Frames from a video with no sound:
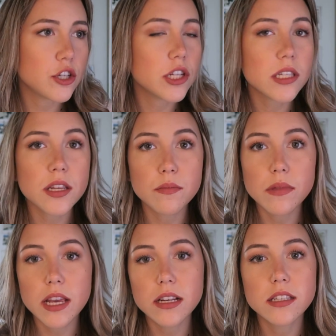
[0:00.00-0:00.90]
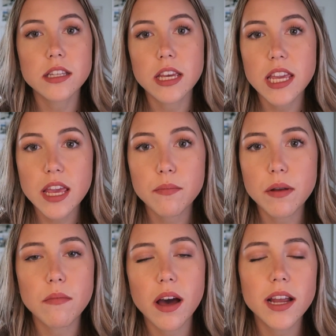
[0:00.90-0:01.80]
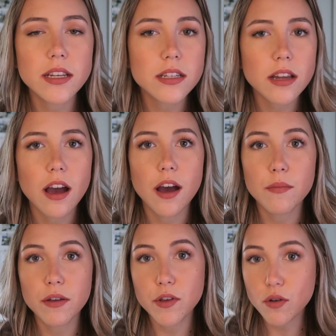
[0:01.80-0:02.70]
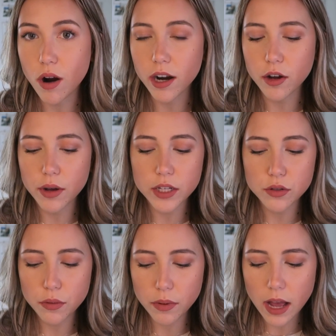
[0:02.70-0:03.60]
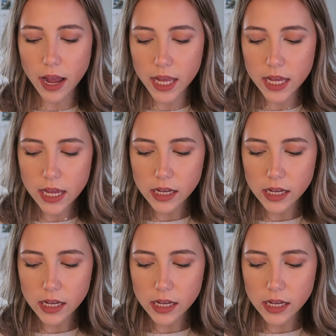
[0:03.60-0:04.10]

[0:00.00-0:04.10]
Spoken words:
Just some things to like keep in mind if you are going to apply,